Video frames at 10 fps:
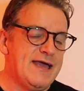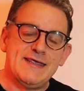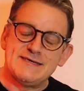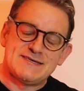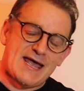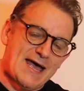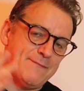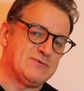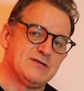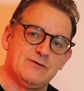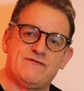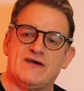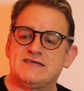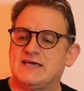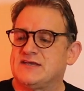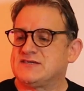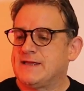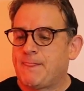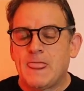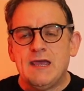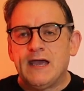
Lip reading: It is absolutely fantastic.